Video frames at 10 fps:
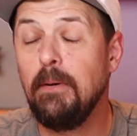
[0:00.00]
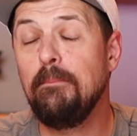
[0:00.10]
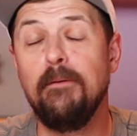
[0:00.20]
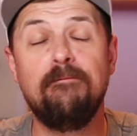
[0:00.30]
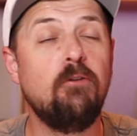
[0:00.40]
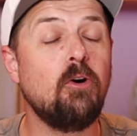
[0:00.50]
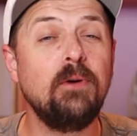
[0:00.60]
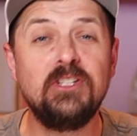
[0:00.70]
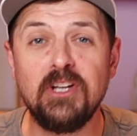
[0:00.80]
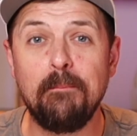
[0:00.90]
But before
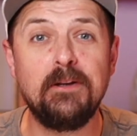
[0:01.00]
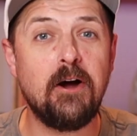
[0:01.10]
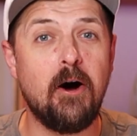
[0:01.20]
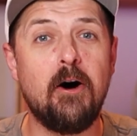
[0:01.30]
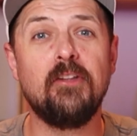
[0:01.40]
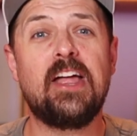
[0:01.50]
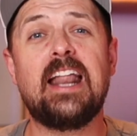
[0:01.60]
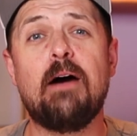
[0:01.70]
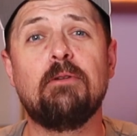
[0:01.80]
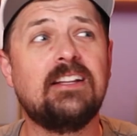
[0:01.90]
we jump into all
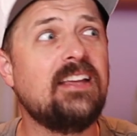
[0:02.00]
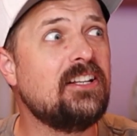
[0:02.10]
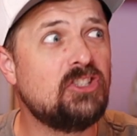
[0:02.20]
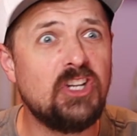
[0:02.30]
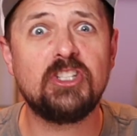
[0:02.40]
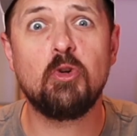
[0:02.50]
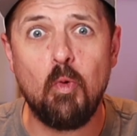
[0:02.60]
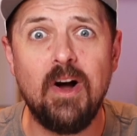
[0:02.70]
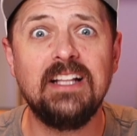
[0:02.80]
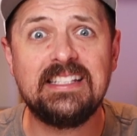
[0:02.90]
that, I want to take just
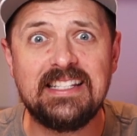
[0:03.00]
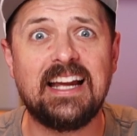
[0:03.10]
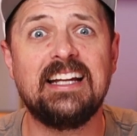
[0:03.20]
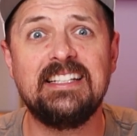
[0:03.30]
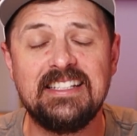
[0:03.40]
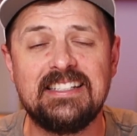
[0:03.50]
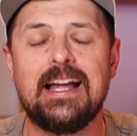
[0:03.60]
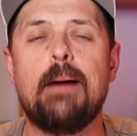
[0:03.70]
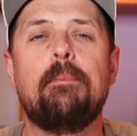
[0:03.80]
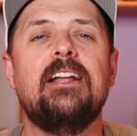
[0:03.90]
1 second to
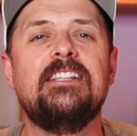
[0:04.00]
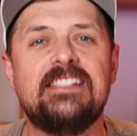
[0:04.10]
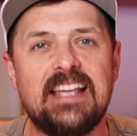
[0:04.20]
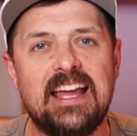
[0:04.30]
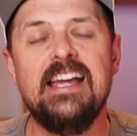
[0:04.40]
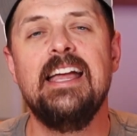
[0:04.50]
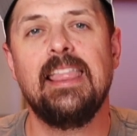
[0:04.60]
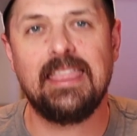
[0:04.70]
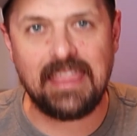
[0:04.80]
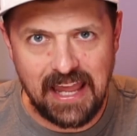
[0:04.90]
stop and say
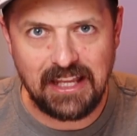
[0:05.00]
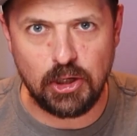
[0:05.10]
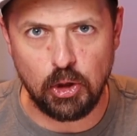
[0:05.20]
thank